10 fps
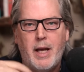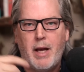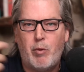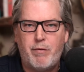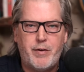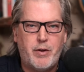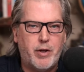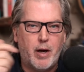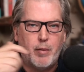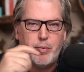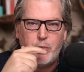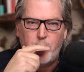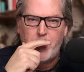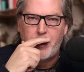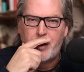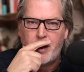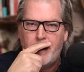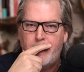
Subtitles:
and we fill it up with